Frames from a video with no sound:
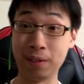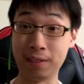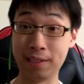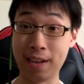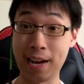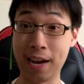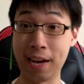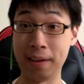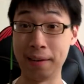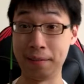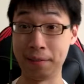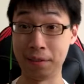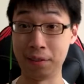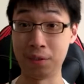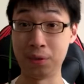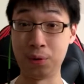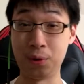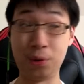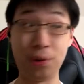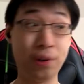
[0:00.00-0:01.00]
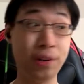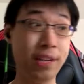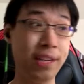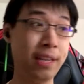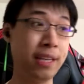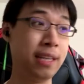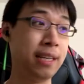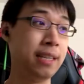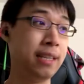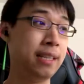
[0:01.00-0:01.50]
side of the
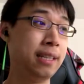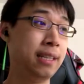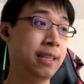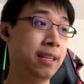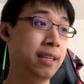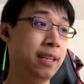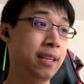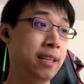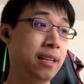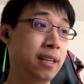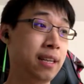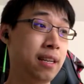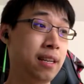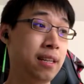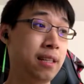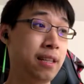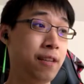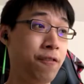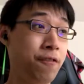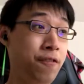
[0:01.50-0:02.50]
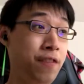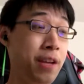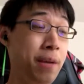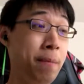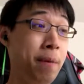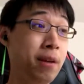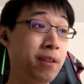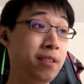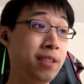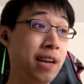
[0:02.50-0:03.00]
story. The
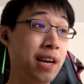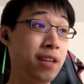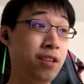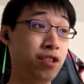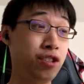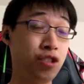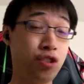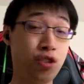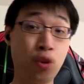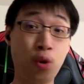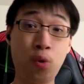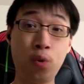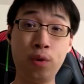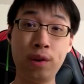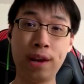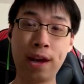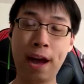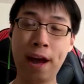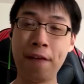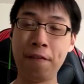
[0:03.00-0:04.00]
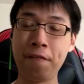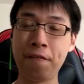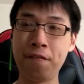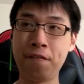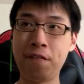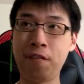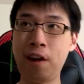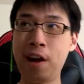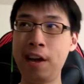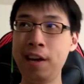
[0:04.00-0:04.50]
female side of the story, I
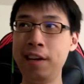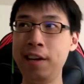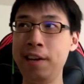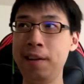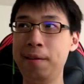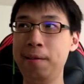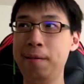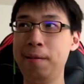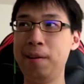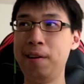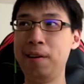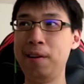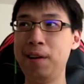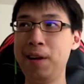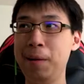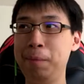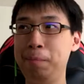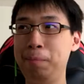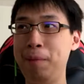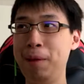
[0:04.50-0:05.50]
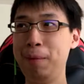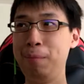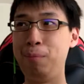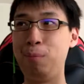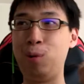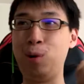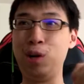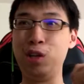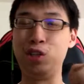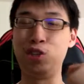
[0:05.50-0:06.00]
find it a bit
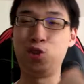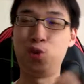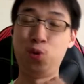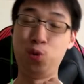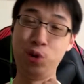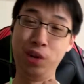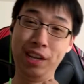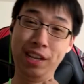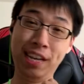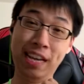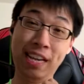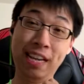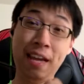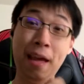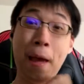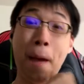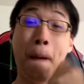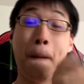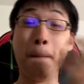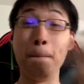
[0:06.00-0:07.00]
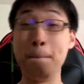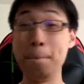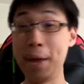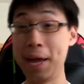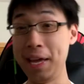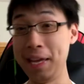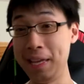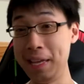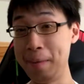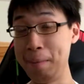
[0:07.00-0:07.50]
more intriguing,
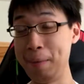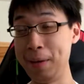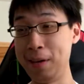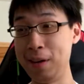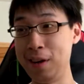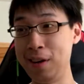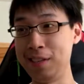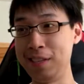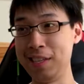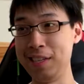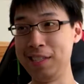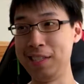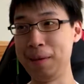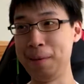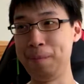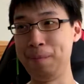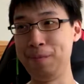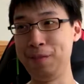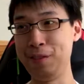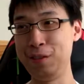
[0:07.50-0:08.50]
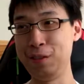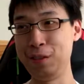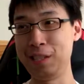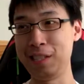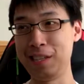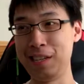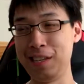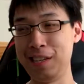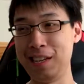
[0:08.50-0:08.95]
mainly because it's just